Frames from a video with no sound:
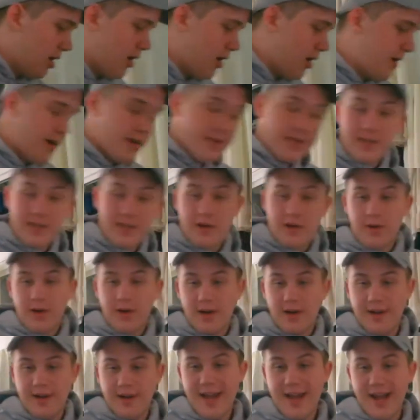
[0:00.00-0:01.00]
All right,
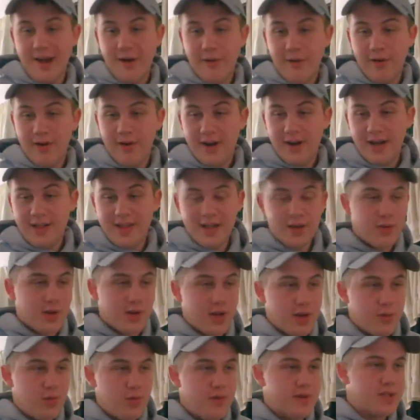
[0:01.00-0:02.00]
so now I think we're
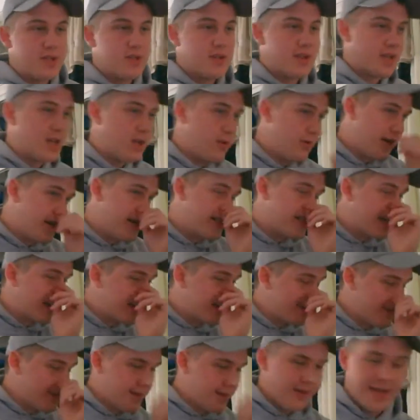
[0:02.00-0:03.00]
gonna move into the Q&A
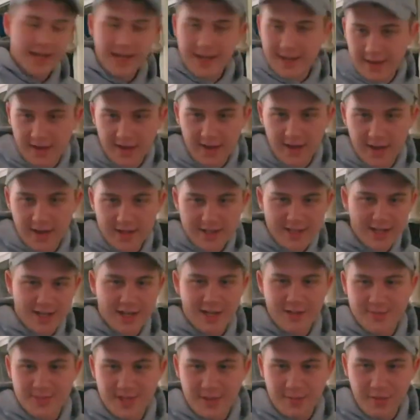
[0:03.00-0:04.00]
section. Like
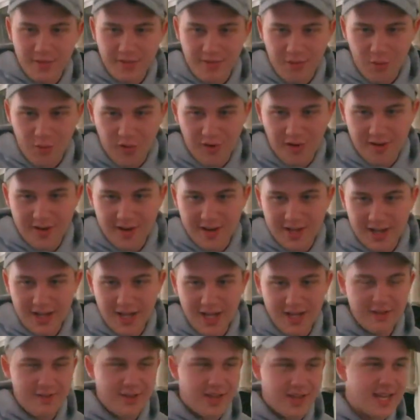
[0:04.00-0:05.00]
Cyclops said before,
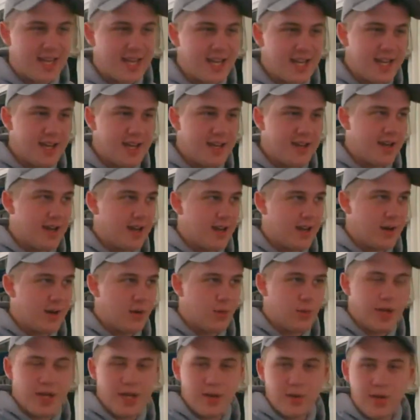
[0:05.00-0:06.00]
we
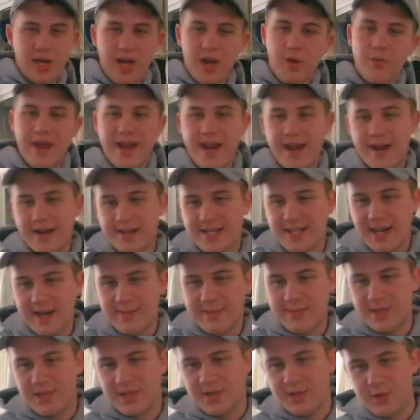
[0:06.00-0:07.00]
kind of ran out of
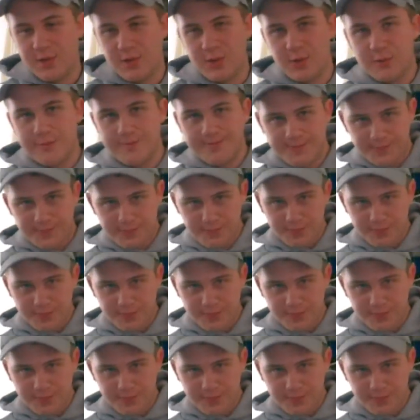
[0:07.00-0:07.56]
time to do